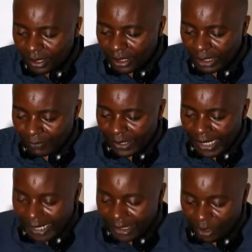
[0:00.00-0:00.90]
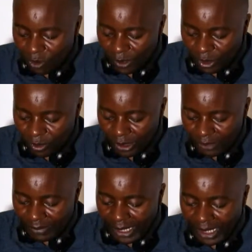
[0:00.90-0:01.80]
Even asking questions in
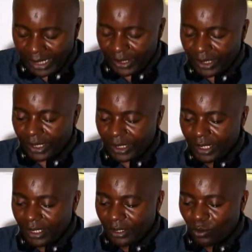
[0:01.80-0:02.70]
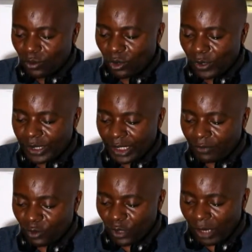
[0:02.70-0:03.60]
my classes will always give
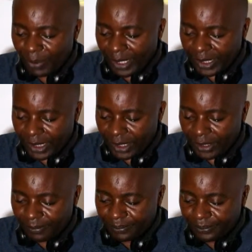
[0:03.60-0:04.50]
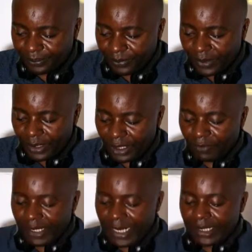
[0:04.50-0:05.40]
you a present.
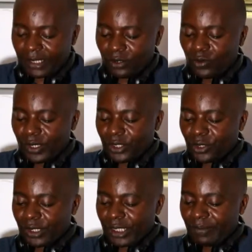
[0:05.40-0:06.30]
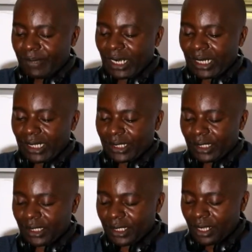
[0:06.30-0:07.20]
Even asking questions in my
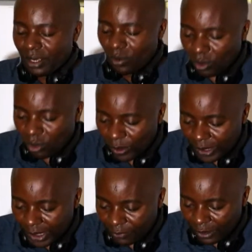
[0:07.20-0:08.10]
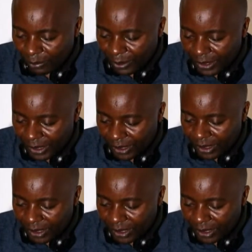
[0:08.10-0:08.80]
classes will always give you a present.